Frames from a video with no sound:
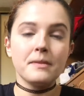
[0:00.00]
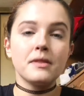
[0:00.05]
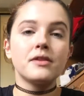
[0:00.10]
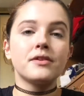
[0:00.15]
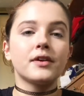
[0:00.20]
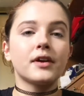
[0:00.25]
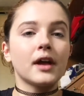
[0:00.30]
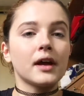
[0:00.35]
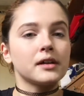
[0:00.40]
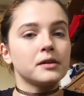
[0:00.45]

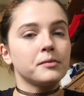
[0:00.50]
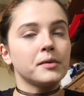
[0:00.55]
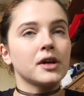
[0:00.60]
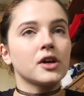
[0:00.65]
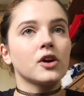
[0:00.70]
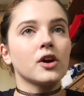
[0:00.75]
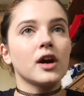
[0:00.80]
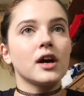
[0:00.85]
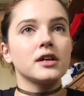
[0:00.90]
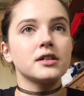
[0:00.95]
to kind of make
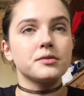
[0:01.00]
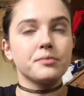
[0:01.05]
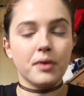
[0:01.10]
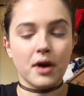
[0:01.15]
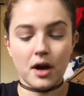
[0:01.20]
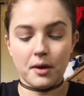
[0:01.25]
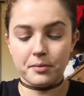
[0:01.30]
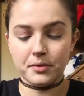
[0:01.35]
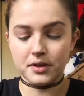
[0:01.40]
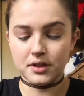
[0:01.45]
your eyes
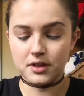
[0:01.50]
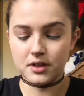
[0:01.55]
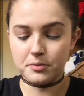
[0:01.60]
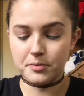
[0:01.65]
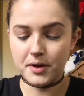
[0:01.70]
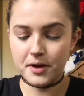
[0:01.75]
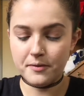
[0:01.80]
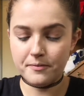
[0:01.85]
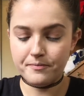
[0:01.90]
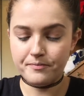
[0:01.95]
pop a little
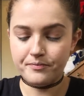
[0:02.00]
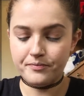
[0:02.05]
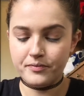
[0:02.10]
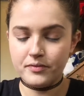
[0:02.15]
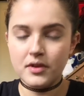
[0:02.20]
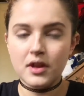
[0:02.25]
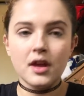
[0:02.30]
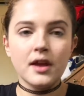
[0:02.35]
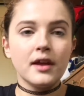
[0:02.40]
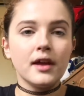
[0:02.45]
bit.
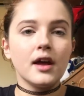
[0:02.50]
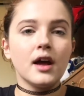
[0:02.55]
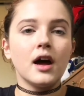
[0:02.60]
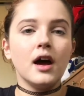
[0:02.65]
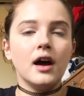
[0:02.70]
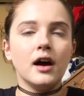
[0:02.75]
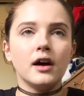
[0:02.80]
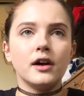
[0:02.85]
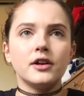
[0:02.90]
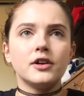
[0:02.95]

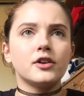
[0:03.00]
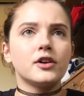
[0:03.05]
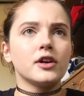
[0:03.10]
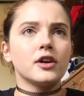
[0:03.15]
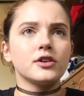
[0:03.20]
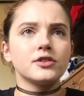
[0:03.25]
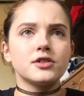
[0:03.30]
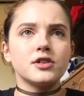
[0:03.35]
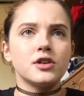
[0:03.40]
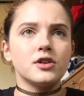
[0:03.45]
You can
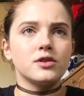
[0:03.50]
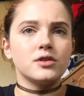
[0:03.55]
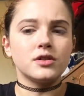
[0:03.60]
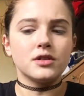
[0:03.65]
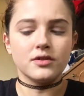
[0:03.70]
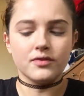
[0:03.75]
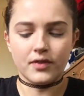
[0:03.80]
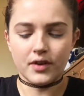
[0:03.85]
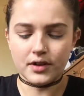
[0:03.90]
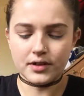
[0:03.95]
also
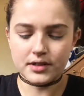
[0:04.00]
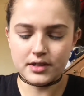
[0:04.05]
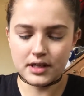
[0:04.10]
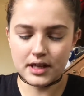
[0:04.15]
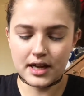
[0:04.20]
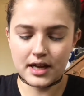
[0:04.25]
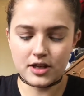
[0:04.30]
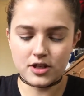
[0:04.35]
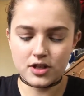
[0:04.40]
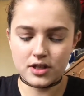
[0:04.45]
use false
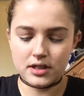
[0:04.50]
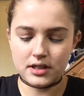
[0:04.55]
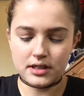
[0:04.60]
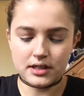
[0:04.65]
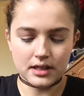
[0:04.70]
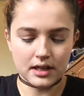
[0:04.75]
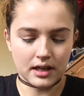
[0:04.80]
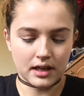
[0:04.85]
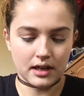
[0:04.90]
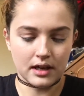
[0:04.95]
lashes,
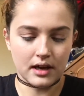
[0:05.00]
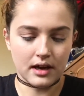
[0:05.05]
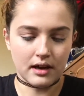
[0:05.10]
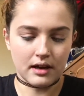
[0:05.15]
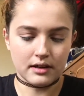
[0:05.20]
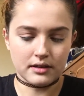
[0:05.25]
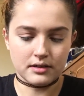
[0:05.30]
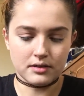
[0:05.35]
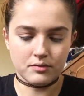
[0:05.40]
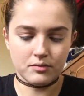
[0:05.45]
like
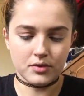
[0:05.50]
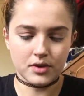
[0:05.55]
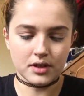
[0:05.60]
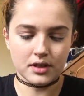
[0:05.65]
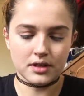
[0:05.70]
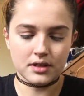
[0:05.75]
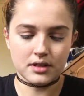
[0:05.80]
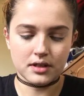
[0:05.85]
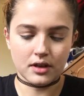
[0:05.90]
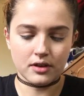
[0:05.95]
some really
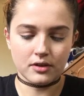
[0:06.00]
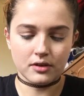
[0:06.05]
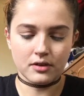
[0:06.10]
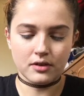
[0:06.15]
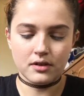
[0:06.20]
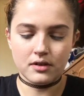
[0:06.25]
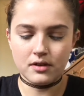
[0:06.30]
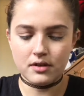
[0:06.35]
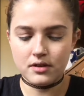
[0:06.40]
subtle